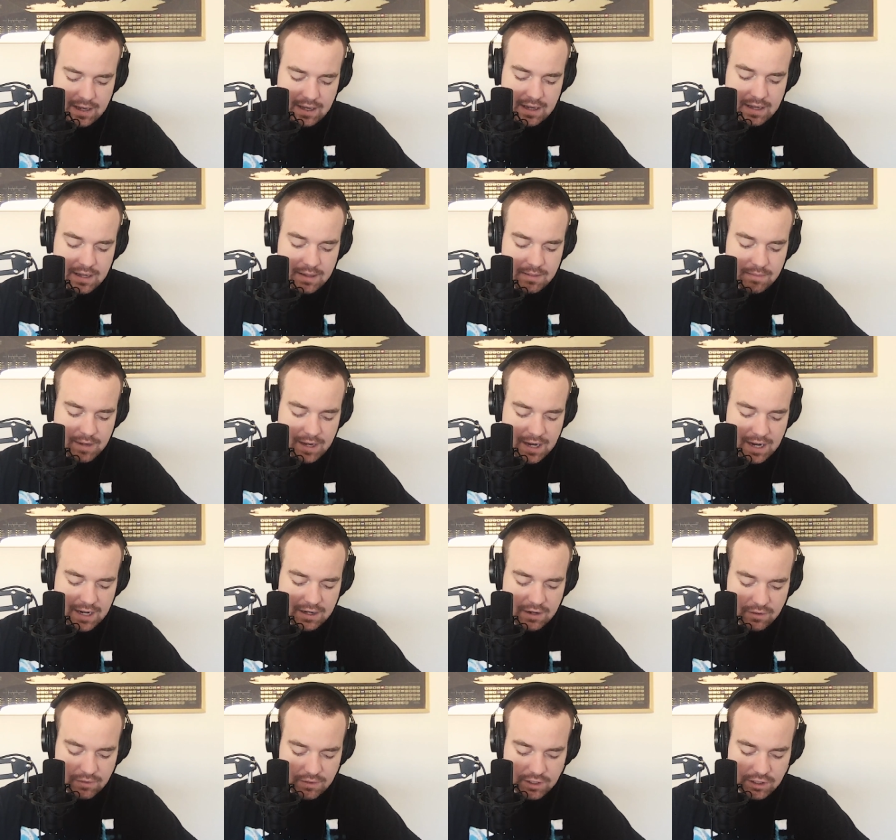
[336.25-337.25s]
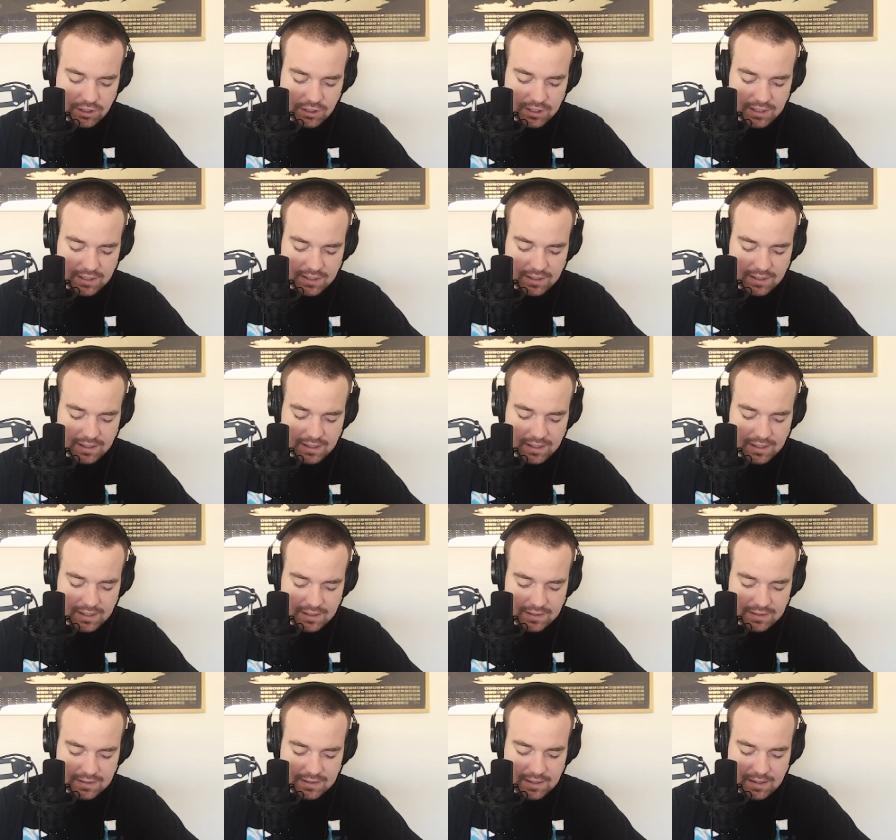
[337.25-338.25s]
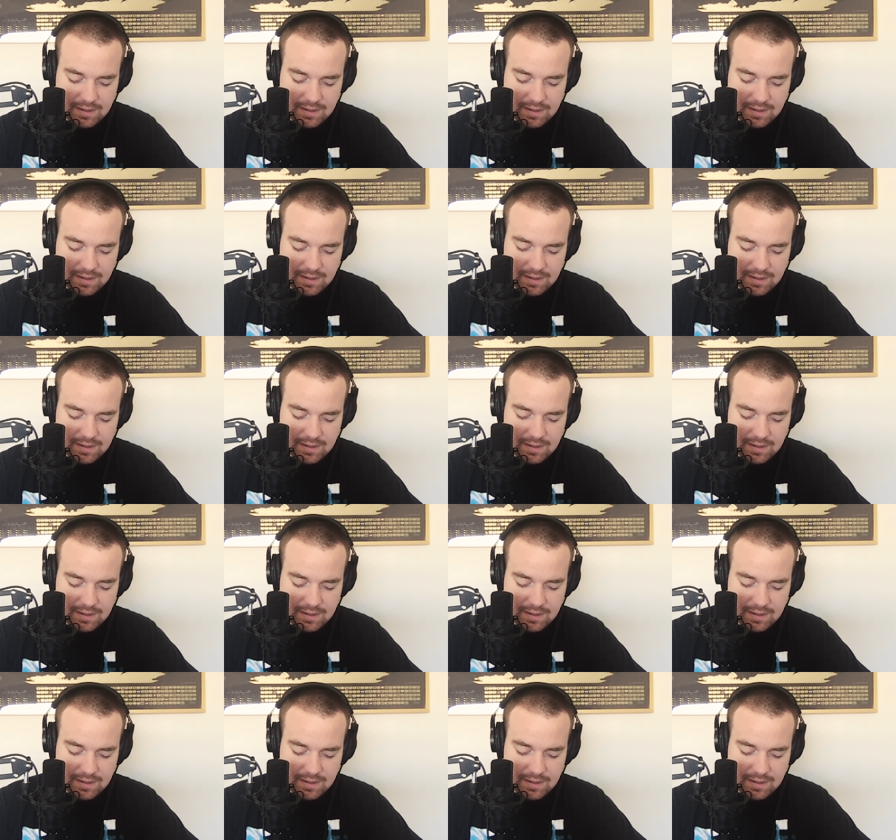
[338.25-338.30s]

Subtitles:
I know that she is,